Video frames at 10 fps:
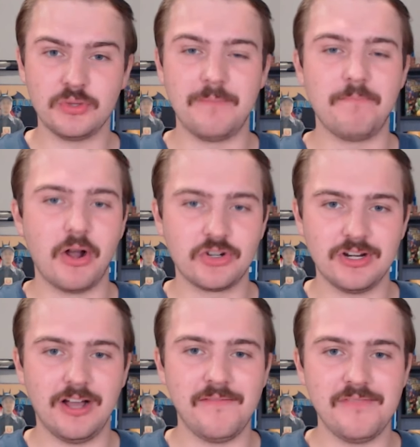what the
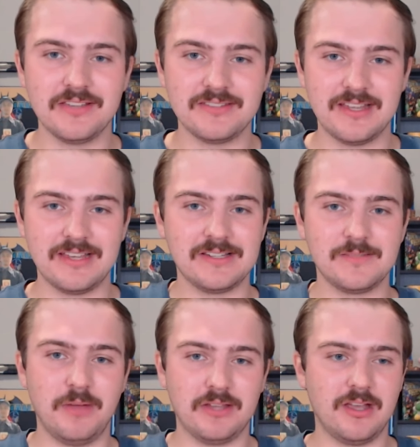budget of this
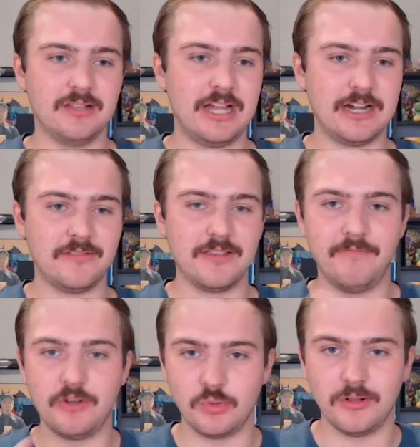is, but a lot of the
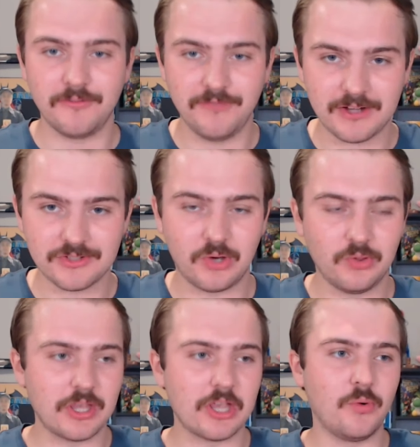visual effects are
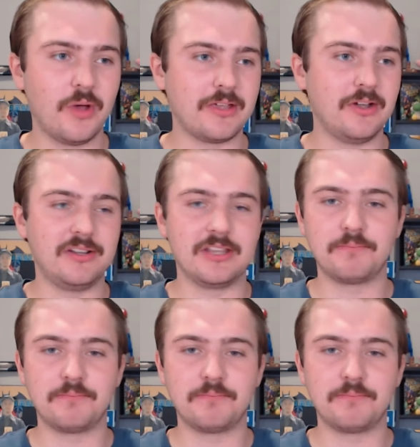looking quite good.